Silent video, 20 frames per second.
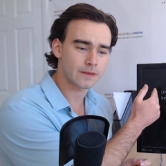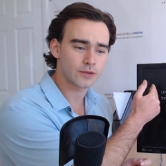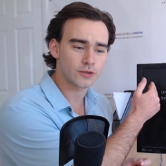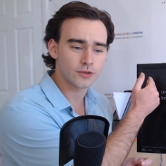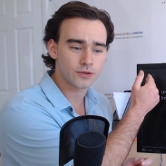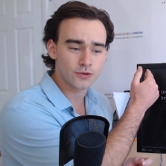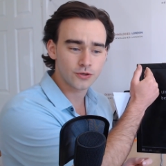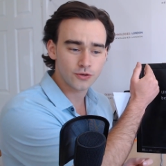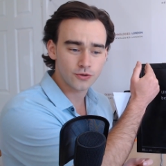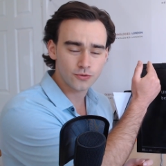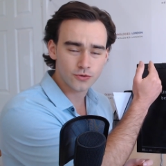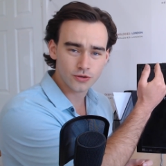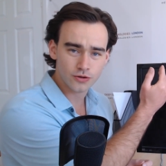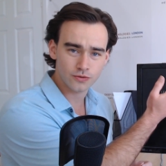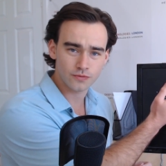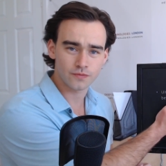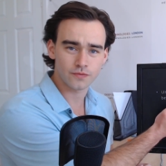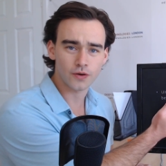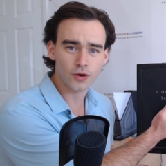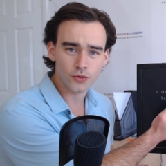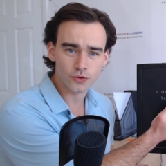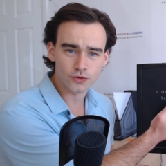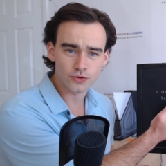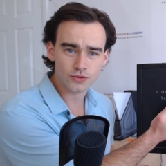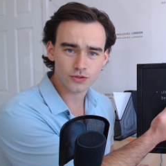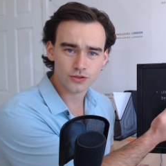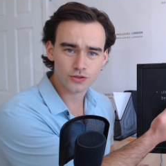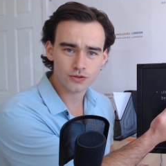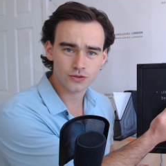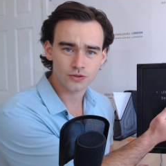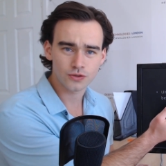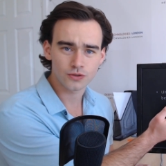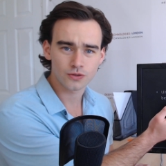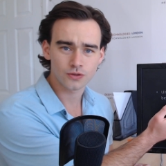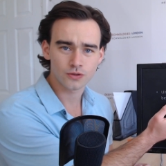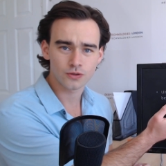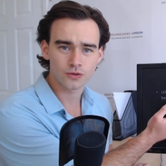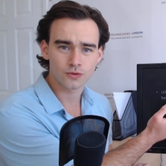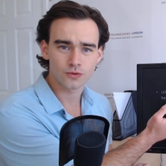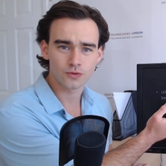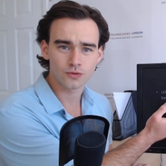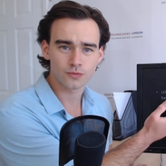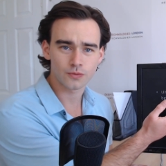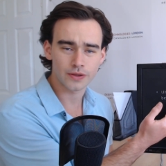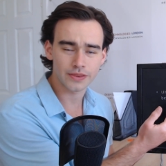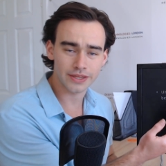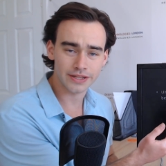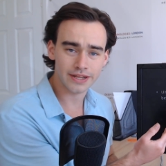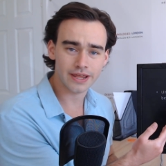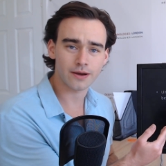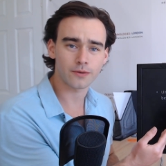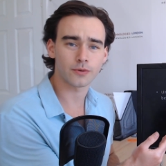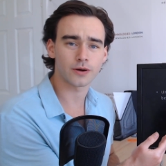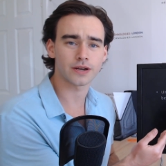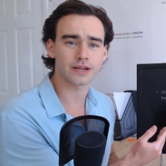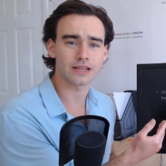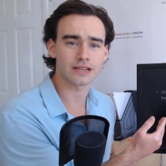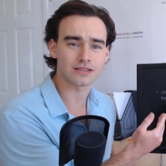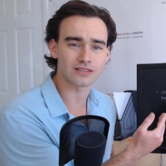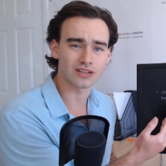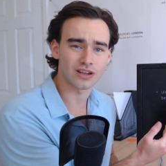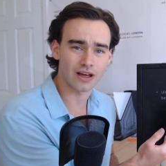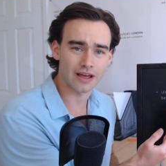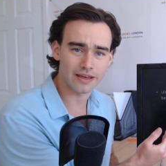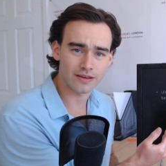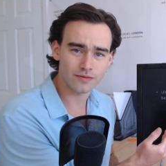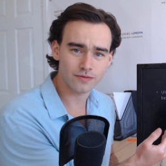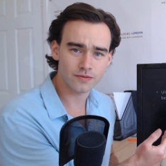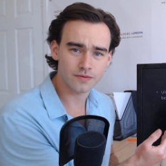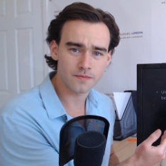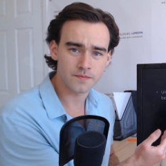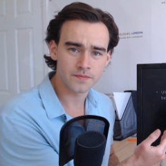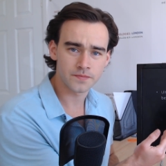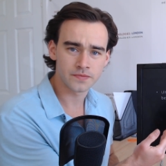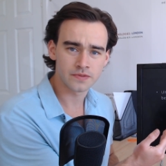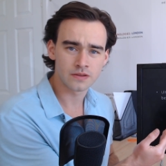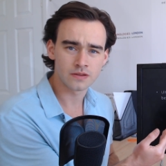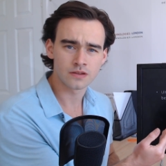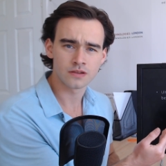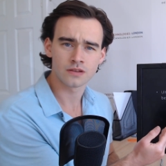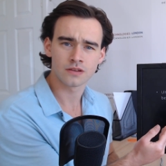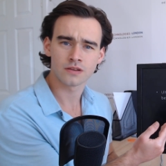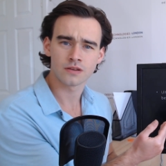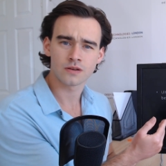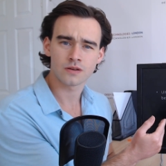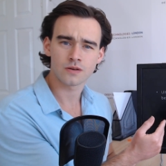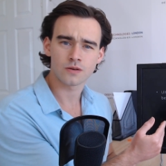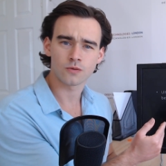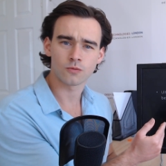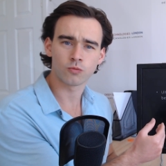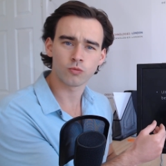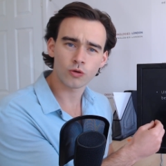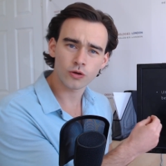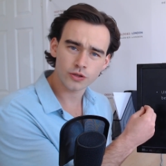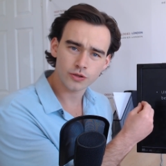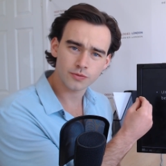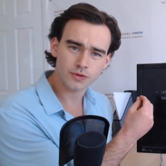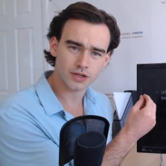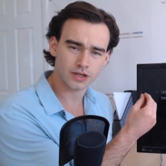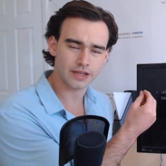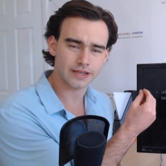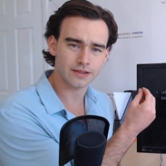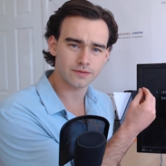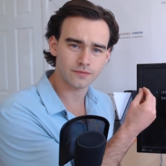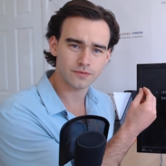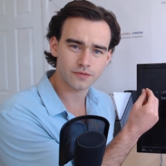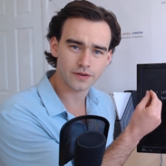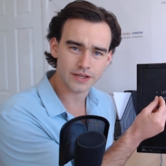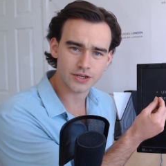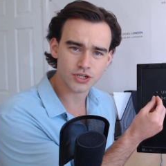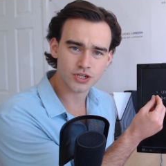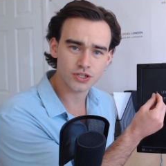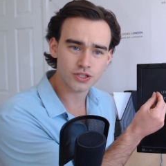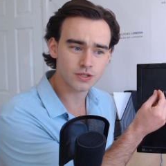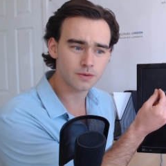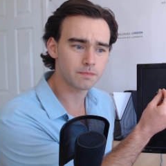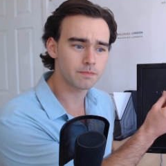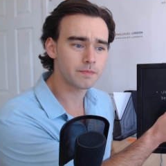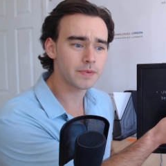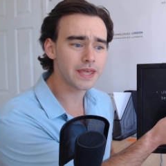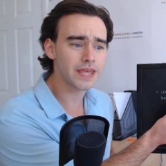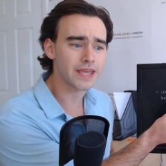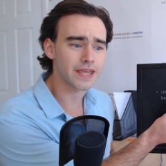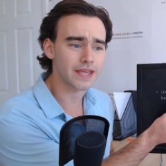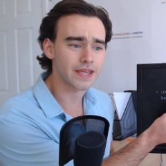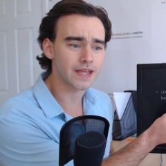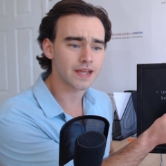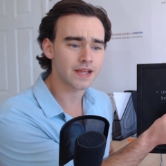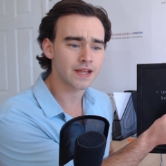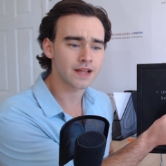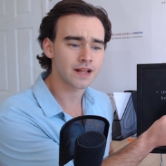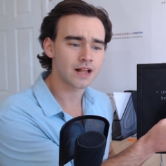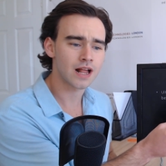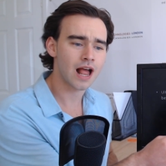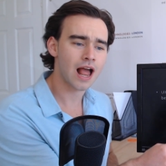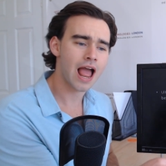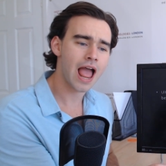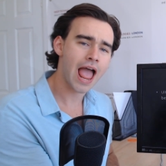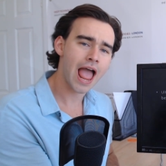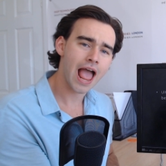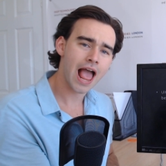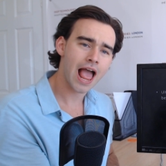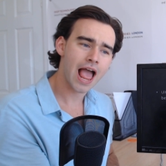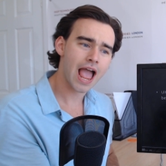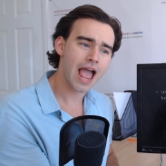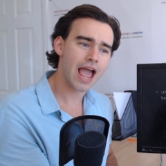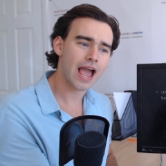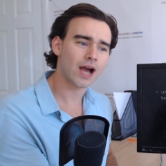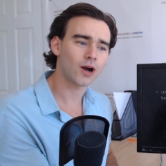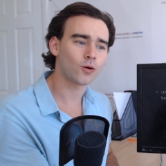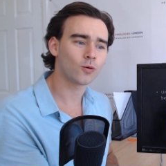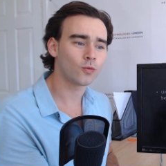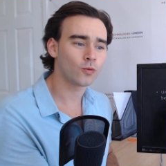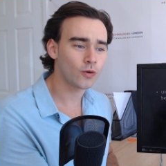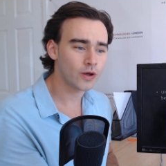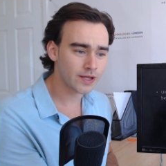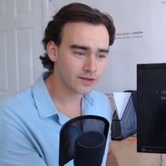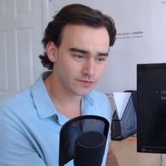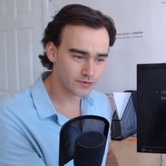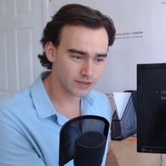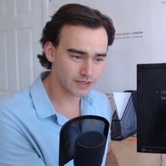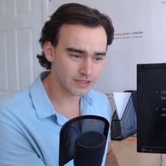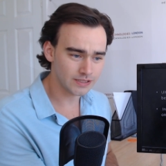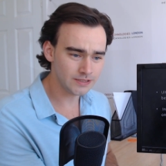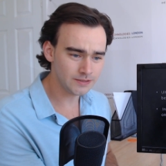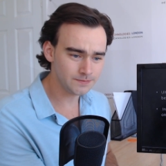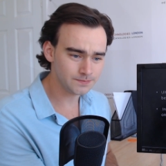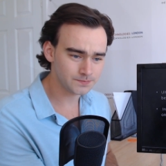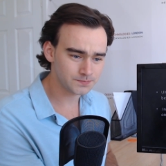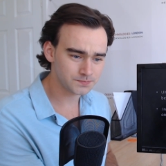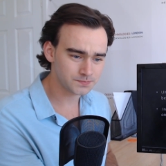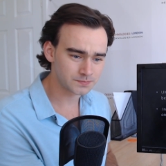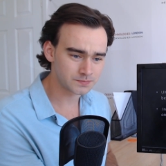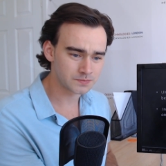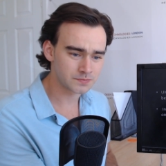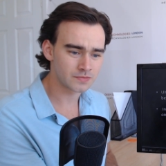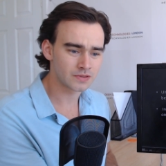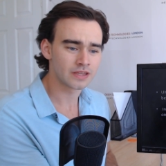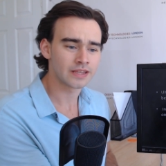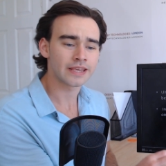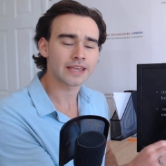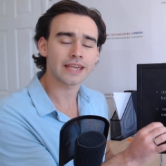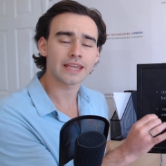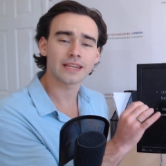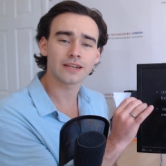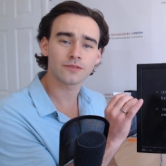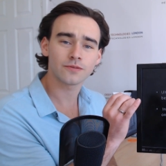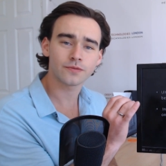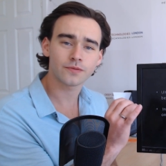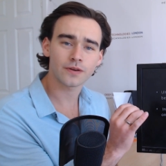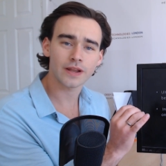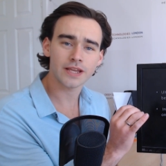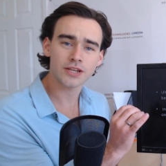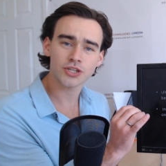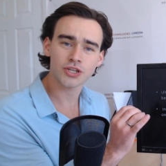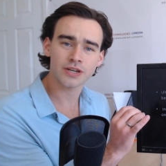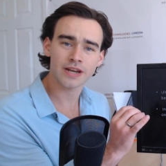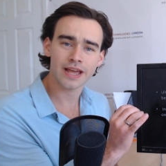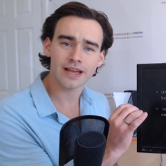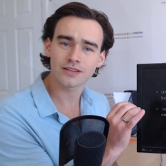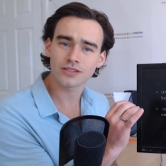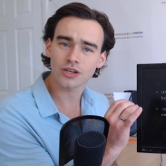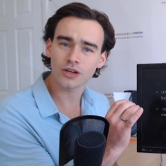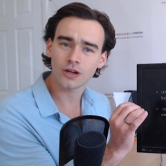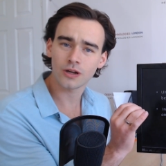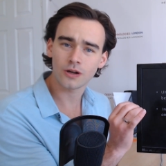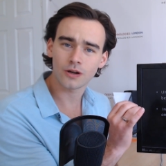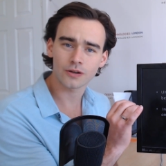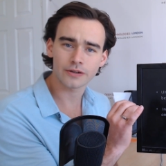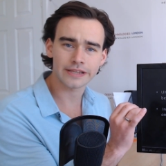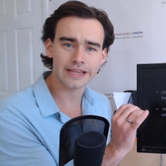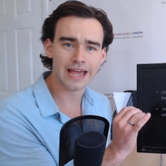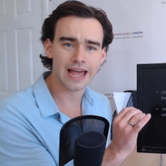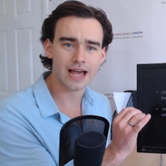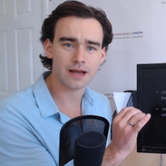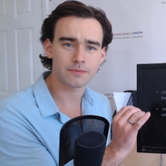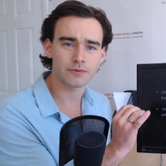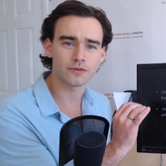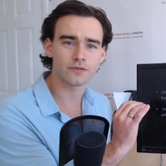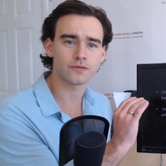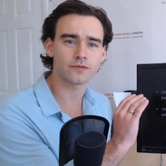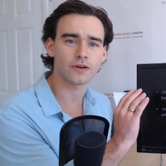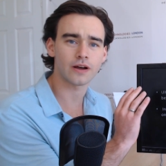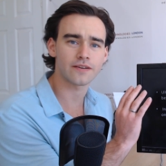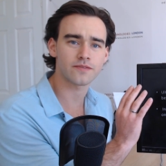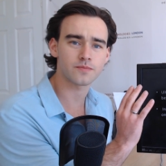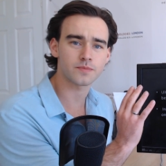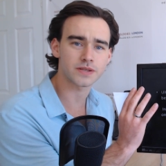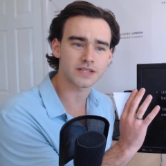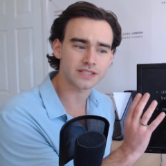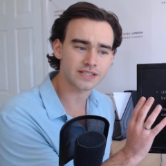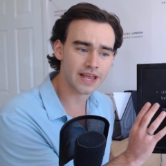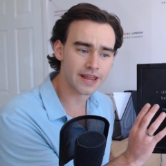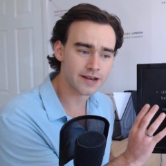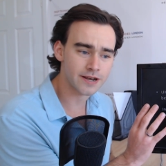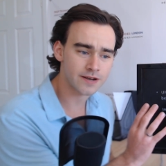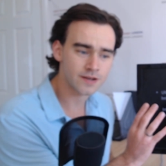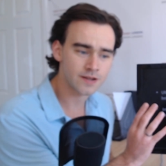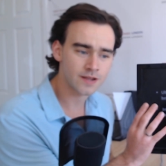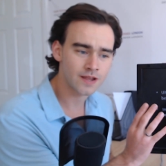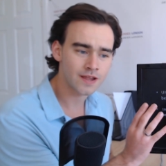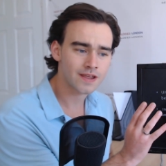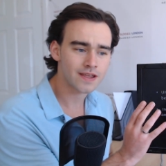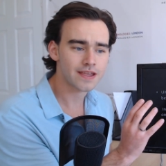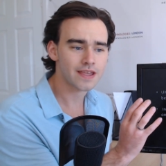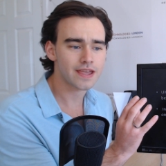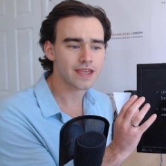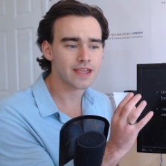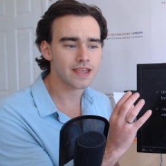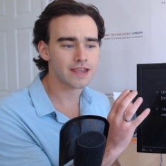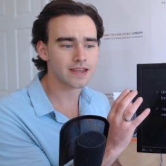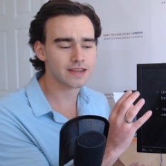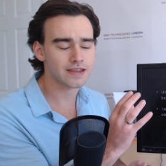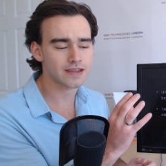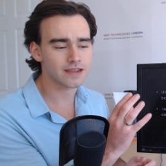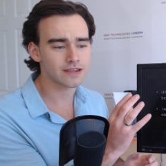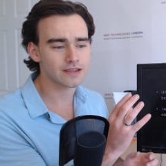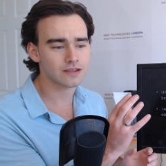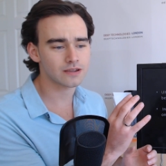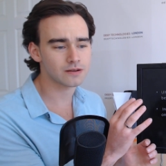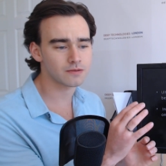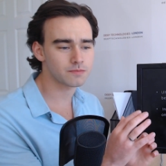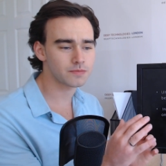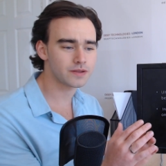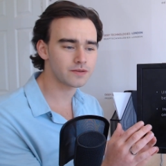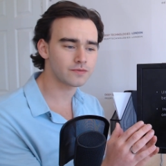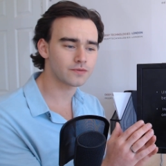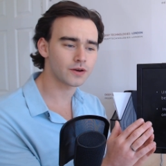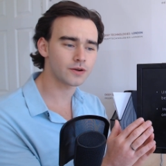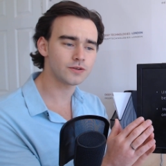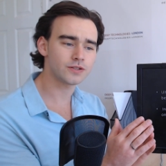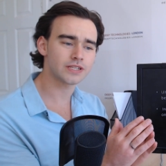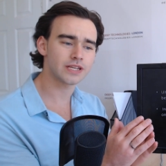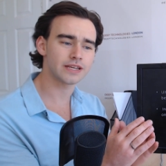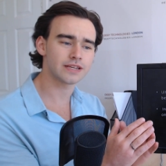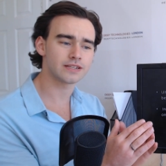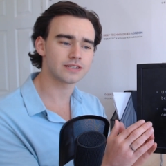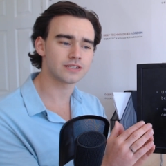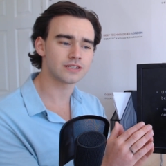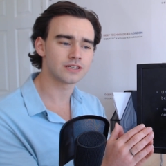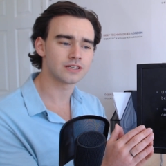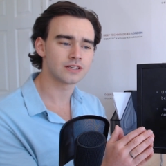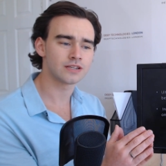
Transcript: you can vote when the network is live what you would like inflation to be. However, inflation has a hard cap of 5%. It can be voted